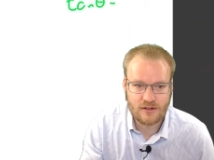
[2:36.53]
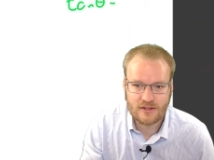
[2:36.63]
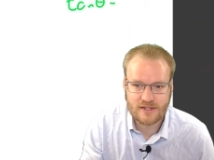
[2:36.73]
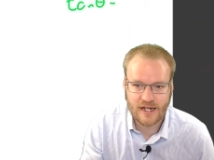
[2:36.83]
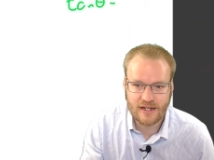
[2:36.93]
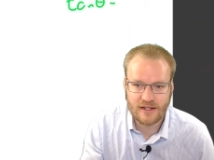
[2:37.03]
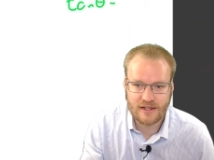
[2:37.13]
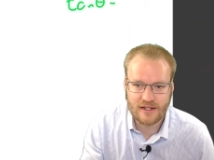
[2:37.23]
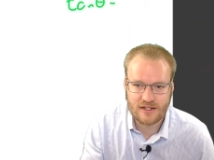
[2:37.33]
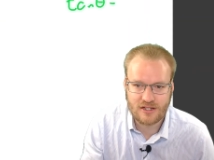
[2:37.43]
sine
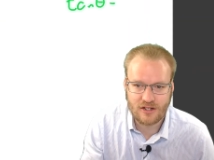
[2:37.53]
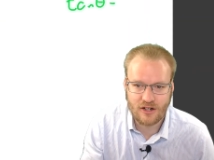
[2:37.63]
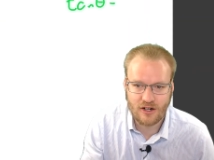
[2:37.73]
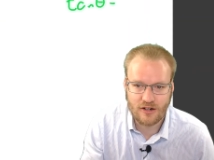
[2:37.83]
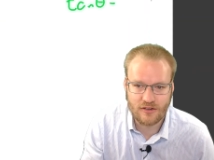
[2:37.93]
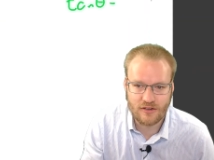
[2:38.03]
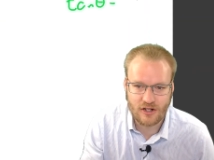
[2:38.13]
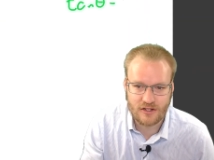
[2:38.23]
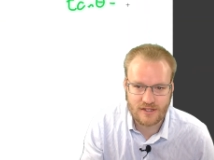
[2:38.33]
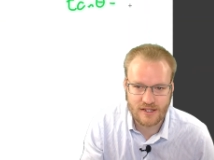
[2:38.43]
theta over
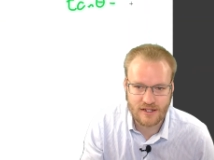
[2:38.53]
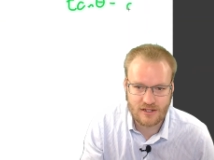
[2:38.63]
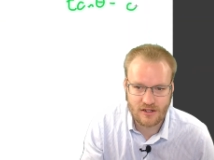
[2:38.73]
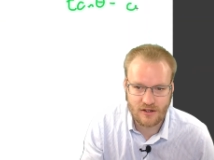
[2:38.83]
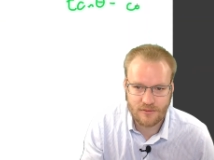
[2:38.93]
cos theta.